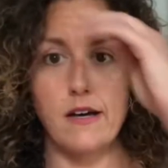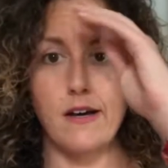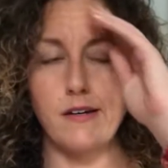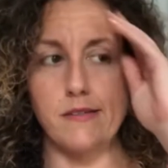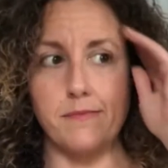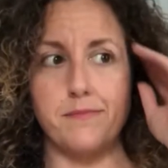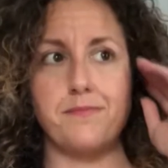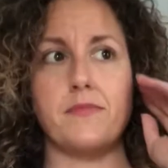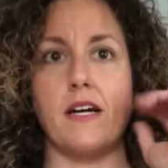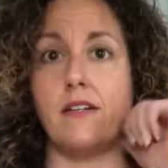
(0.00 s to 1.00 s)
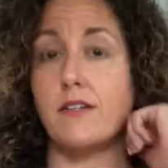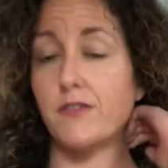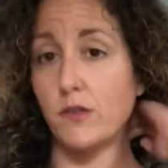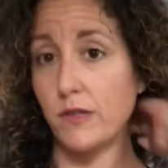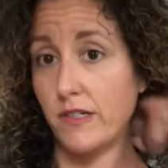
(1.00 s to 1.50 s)
I look
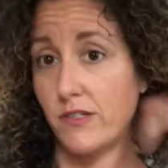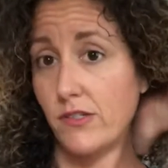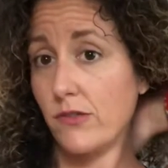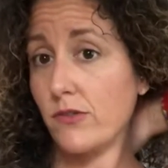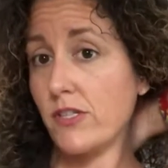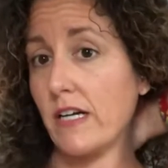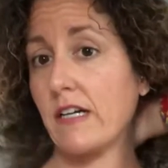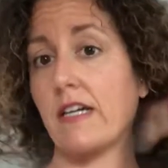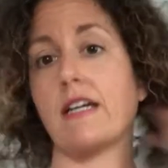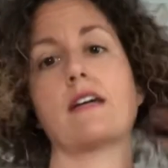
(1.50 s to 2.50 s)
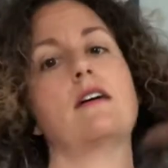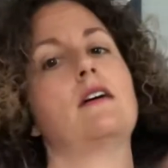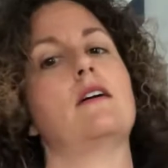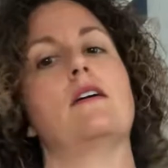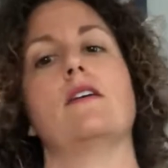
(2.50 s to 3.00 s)
forward to sharing
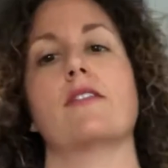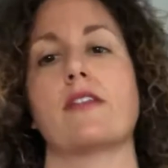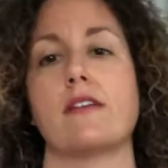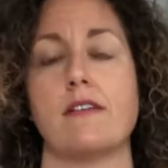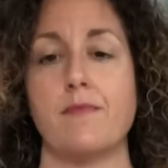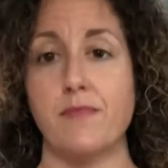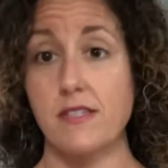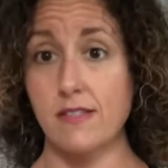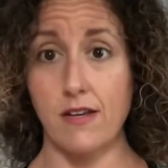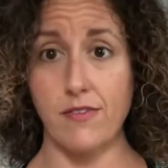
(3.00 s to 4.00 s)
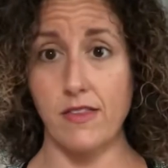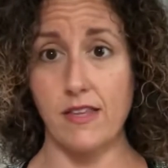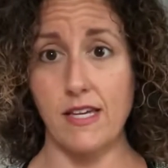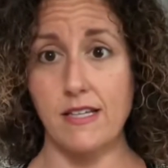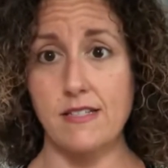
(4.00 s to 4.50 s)
all the stuff and
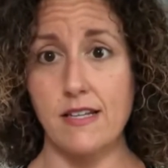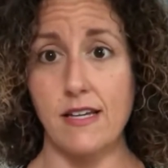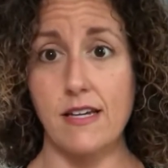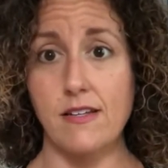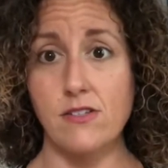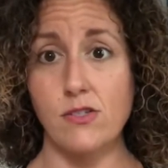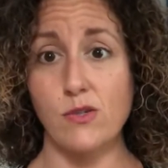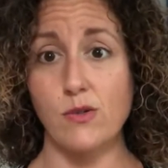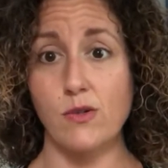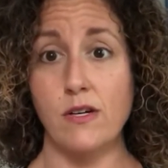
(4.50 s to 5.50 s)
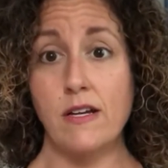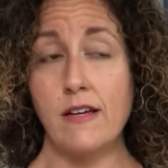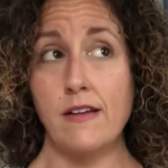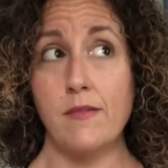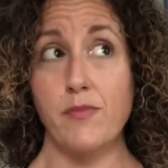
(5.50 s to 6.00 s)
things that I get to
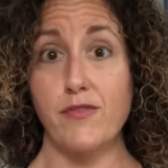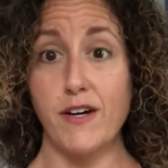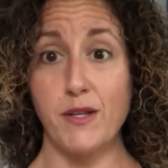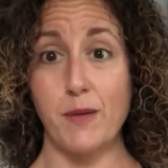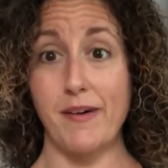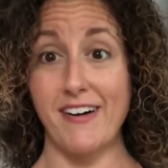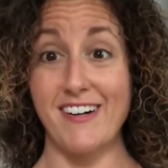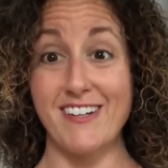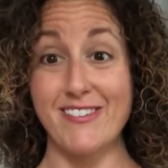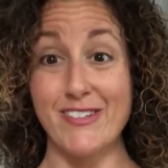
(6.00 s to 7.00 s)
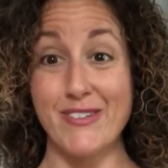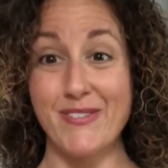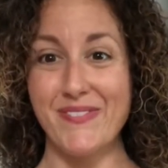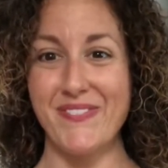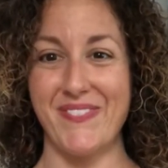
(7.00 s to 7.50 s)
follow my heart through,
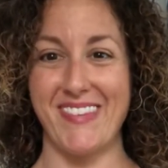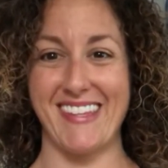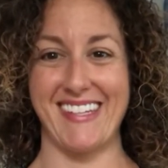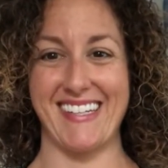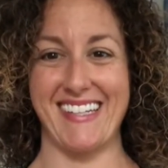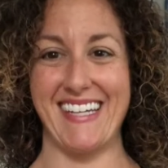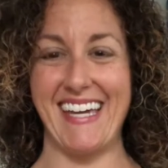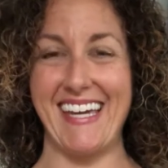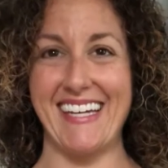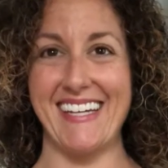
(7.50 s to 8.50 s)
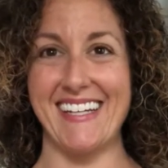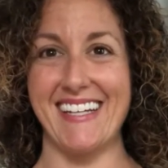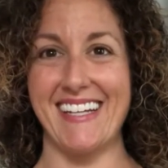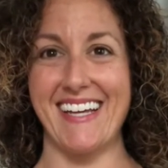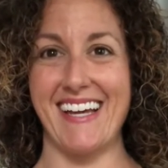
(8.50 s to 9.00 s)

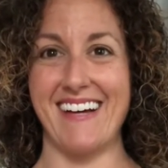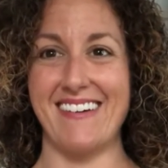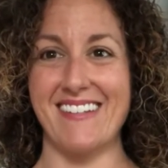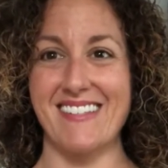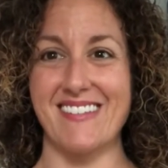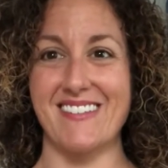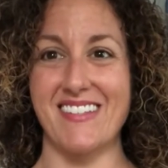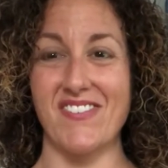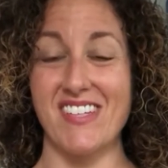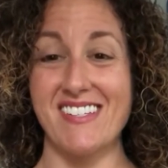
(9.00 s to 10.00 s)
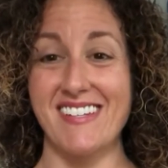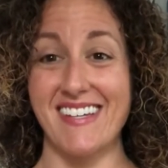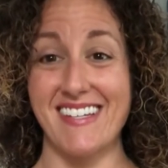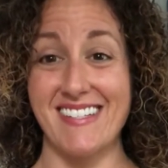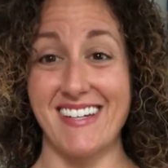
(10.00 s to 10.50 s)
and also what it feels
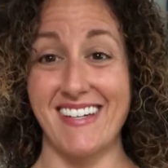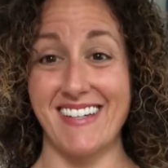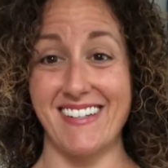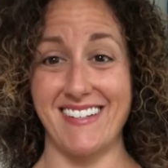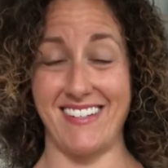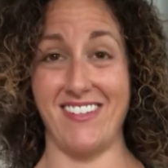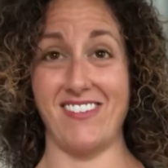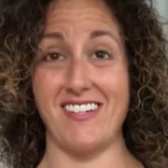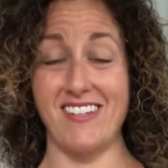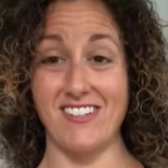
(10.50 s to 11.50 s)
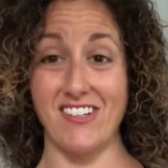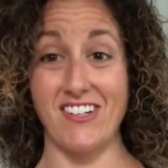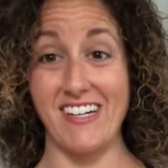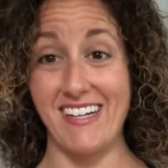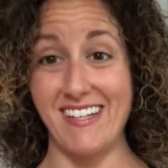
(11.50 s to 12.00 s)
like as I continue to
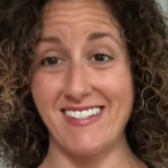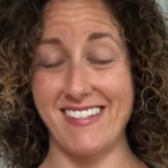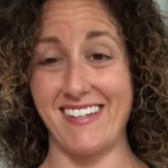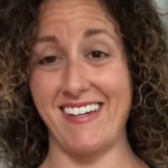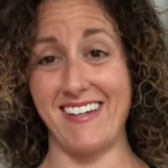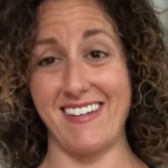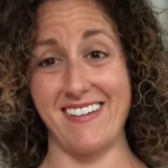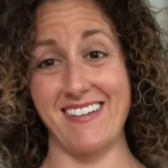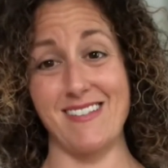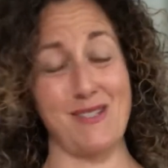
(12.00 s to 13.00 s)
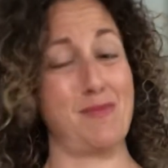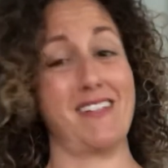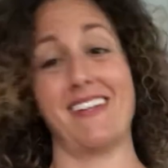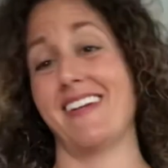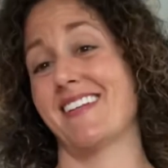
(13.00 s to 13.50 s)
integrate and
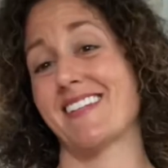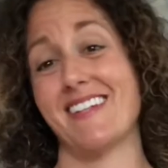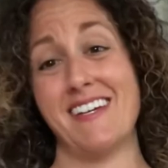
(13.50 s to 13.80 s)
assimilate